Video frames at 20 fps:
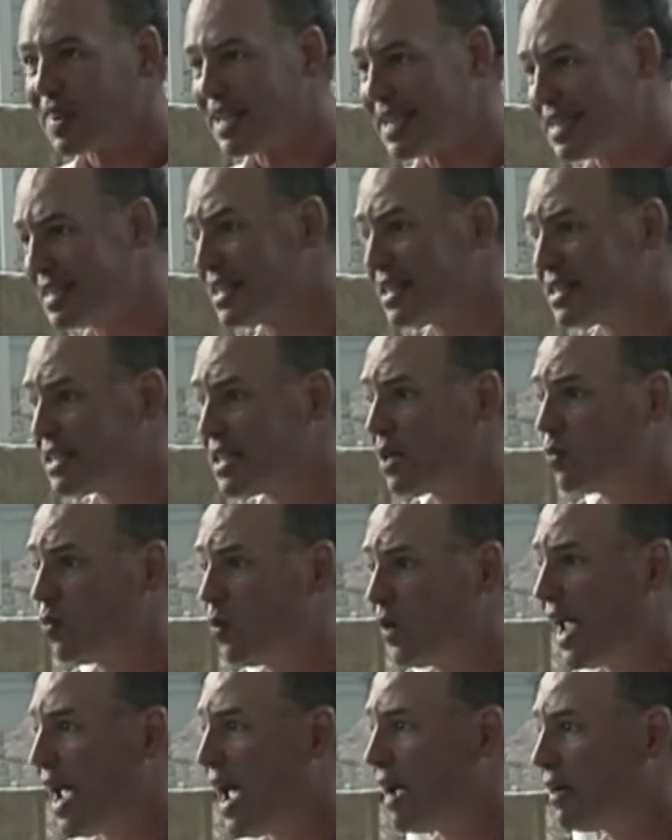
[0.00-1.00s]
as I said,
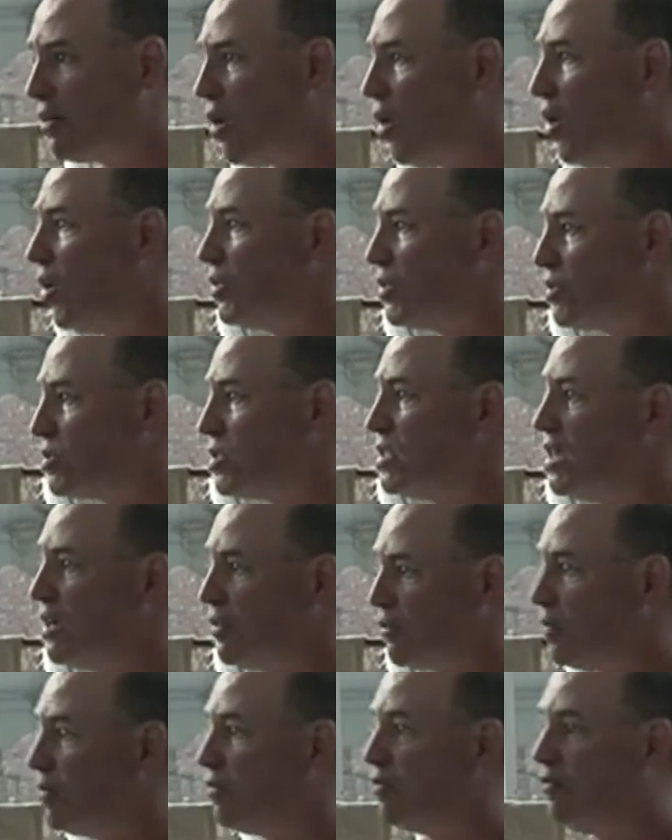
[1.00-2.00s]
we had all those
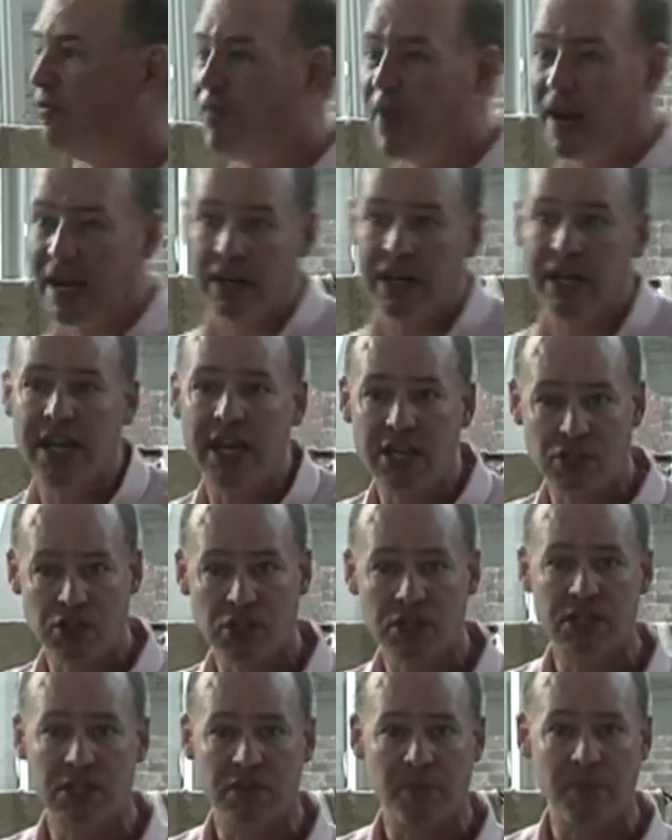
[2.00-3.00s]
different
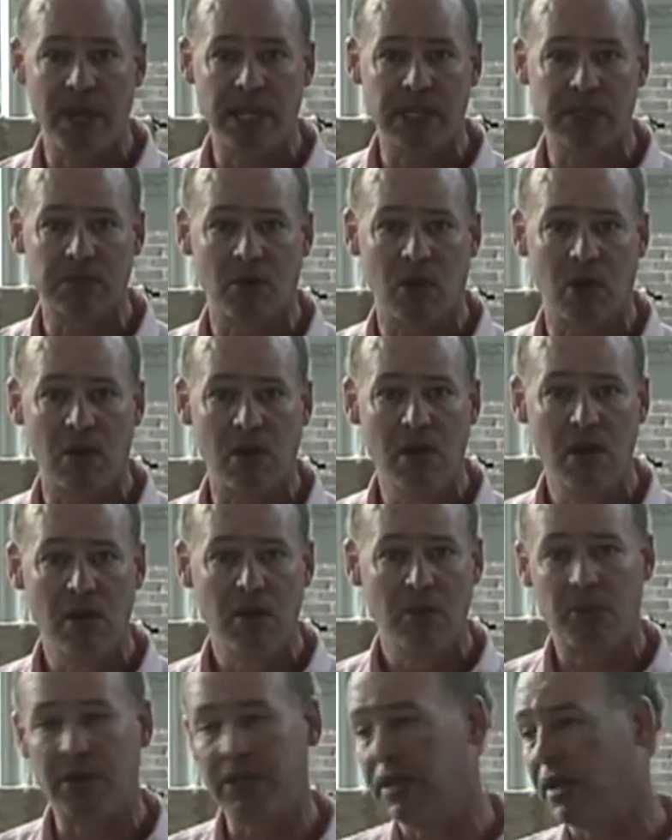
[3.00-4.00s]
variations of baseball,
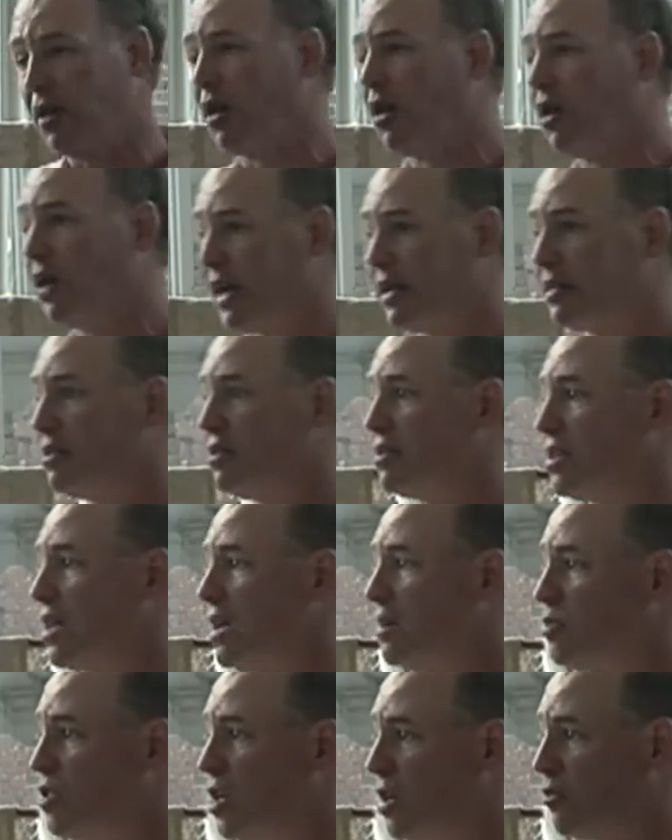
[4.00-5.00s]
but they all had the
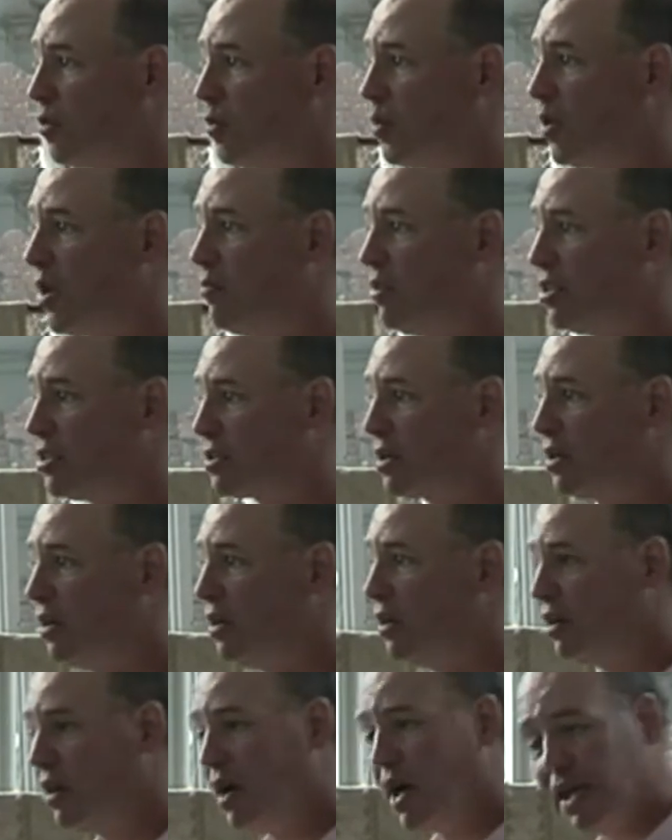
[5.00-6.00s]
same general premise.
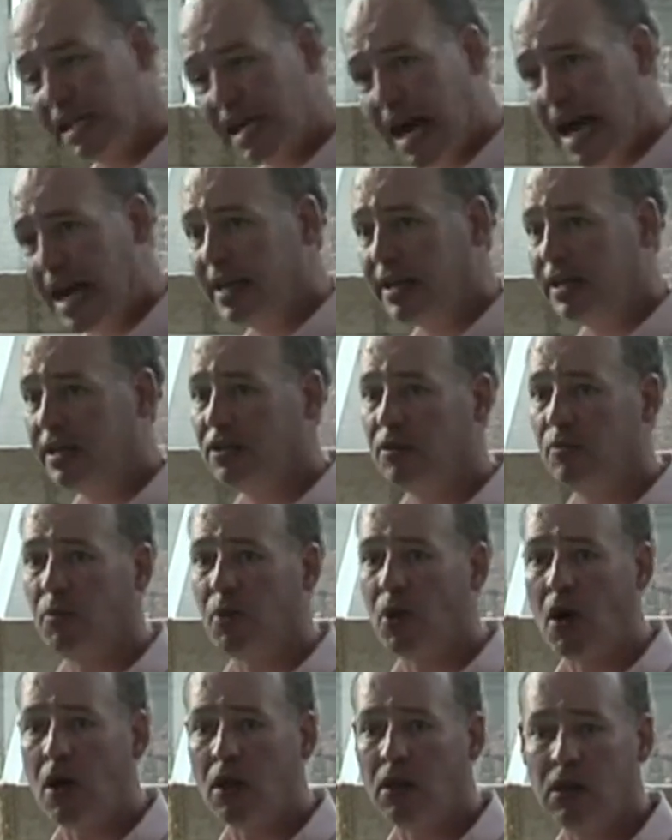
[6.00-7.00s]
A guy hit a
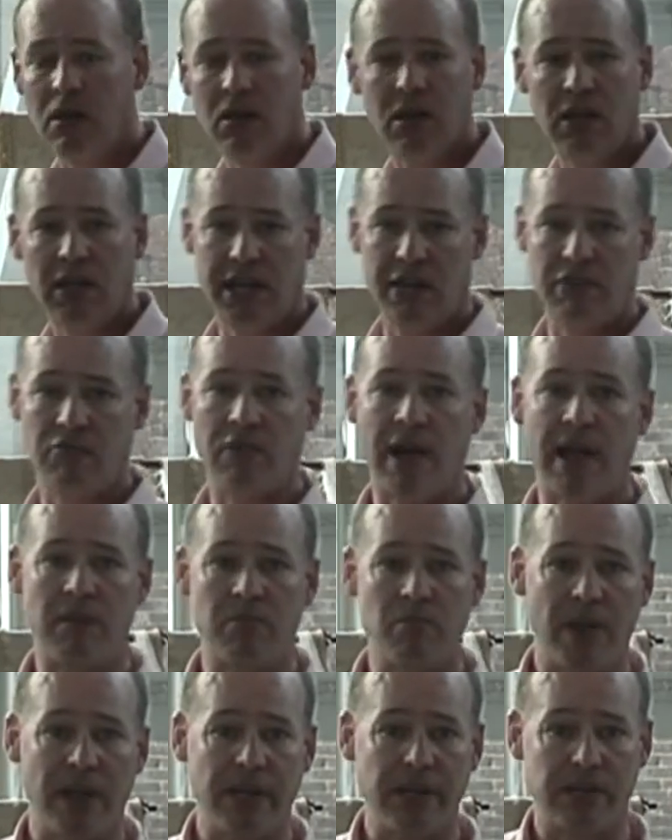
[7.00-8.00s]
ball, he ran
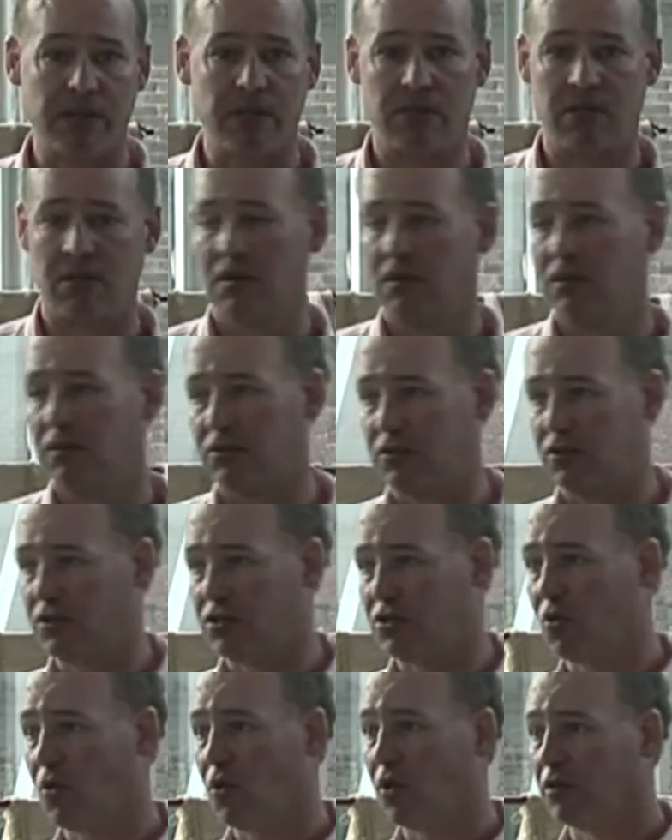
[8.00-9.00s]
bases to
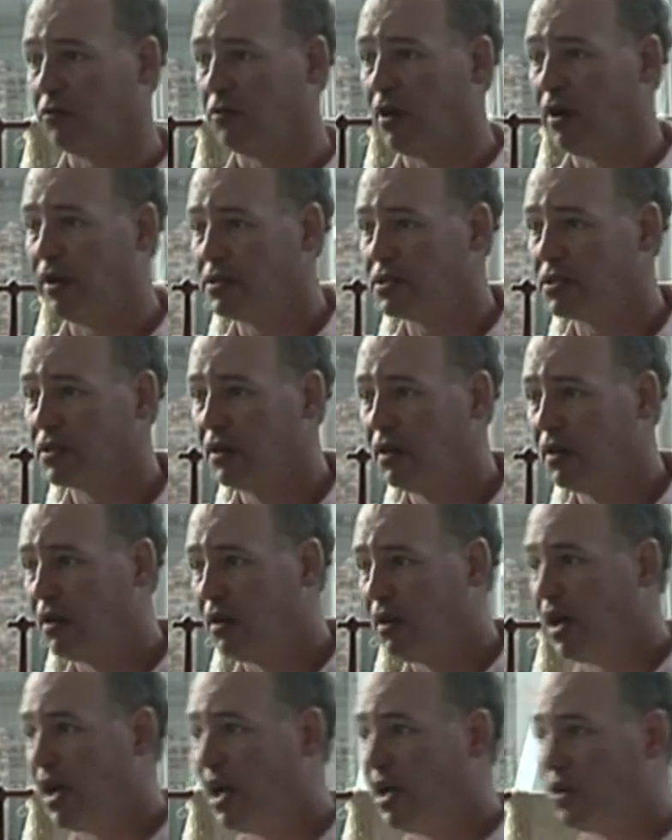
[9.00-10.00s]
score runs.
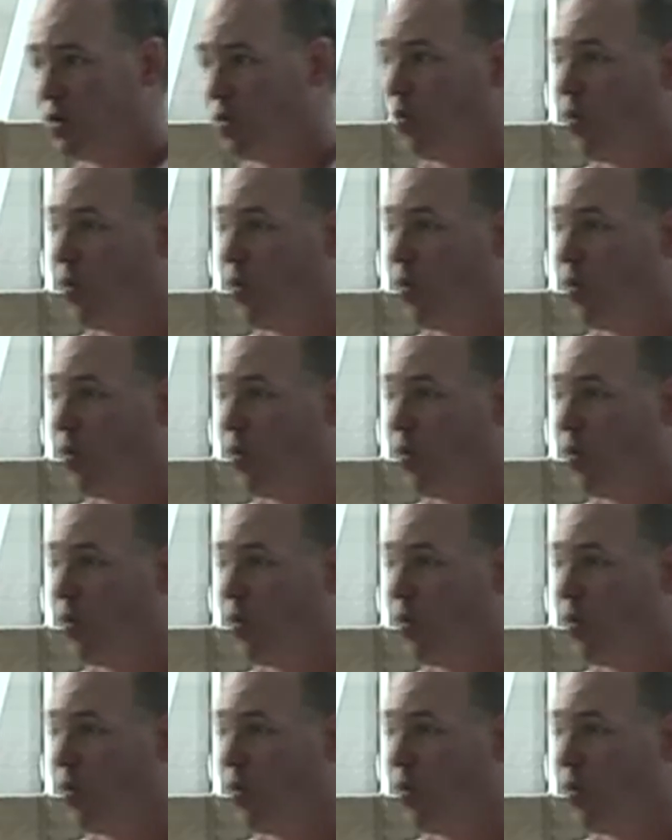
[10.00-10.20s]
Uh, the